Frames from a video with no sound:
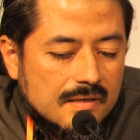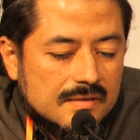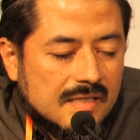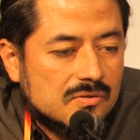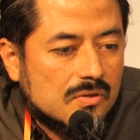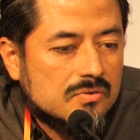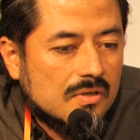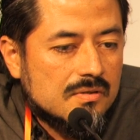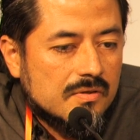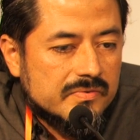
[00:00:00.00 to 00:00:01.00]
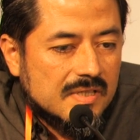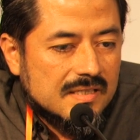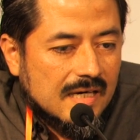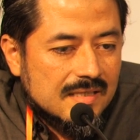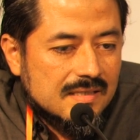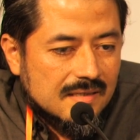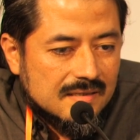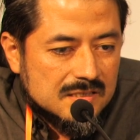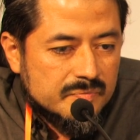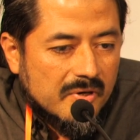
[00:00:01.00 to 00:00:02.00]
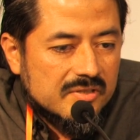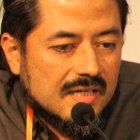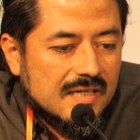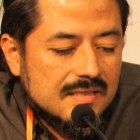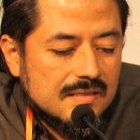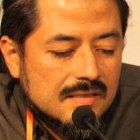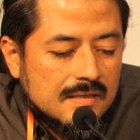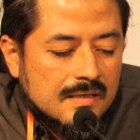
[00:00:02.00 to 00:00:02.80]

take control of their land and exploit the land,